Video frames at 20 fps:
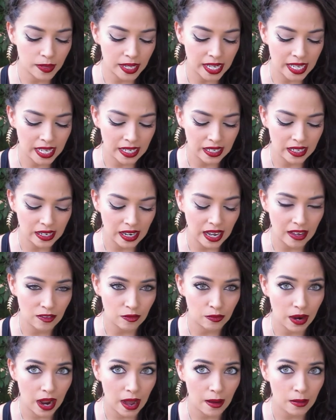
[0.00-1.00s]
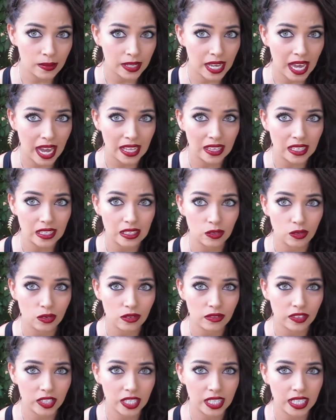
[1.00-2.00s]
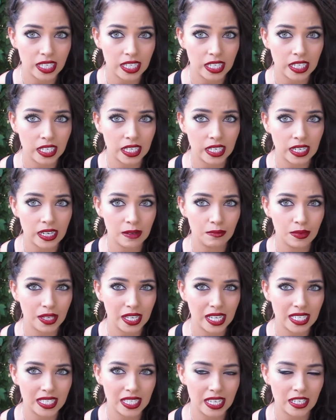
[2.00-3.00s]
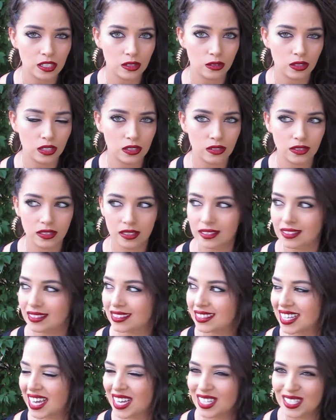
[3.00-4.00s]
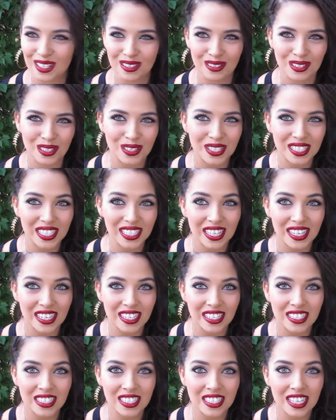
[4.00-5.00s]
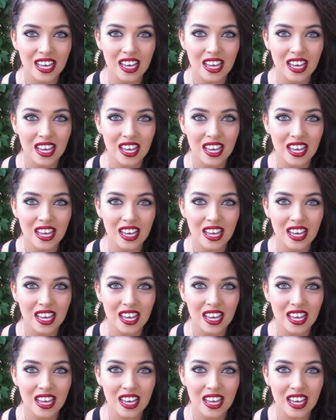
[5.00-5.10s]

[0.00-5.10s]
and I've probably had this over a year because I don't use glitters